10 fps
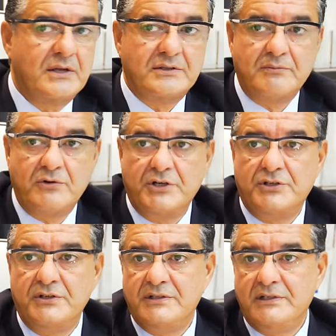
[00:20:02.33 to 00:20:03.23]
some
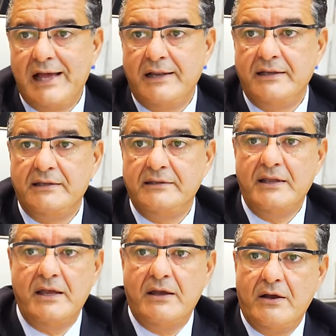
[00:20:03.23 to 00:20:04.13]
Russians, Italian,
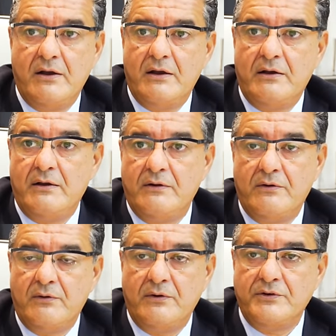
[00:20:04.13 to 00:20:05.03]
uh,
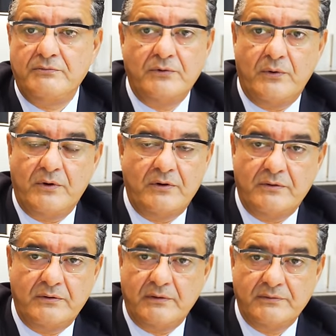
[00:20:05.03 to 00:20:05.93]
or or
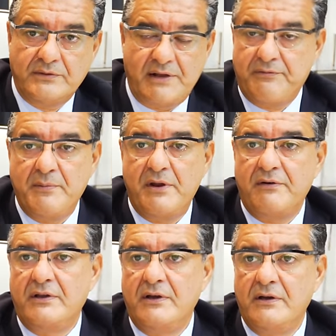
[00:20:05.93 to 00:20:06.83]
South
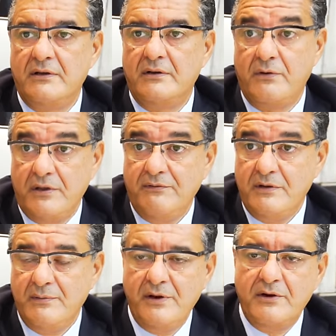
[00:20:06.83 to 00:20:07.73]
America, or even
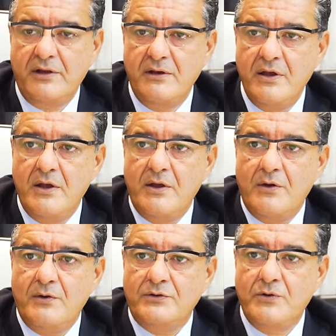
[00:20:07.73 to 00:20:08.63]
in America.
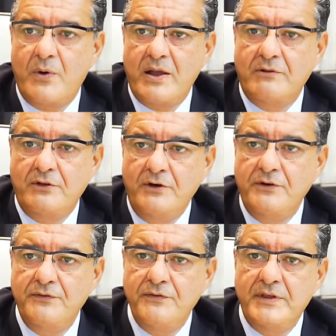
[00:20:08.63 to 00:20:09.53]
So I
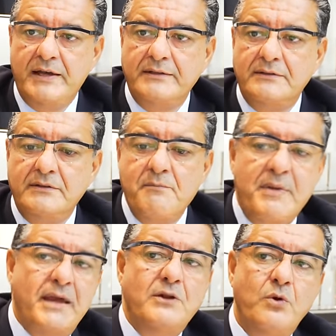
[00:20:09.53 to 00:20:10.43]
learned that the
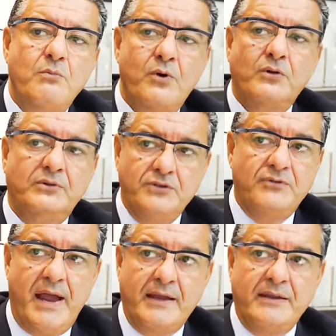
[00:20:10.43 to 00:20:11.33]
man who bought the
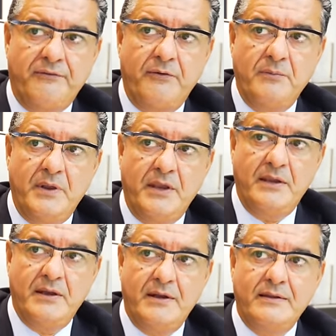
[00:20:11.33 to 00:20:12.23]
dragon from me
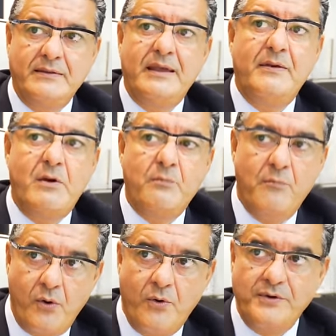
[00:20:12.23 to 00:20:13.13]
they are
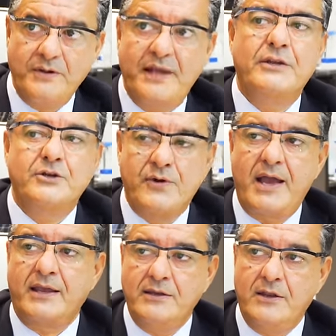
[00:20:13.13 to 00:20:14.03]
born in the
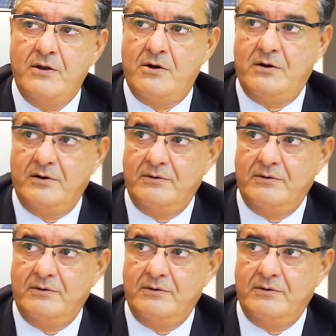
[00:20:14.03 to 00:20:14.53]
dragon year.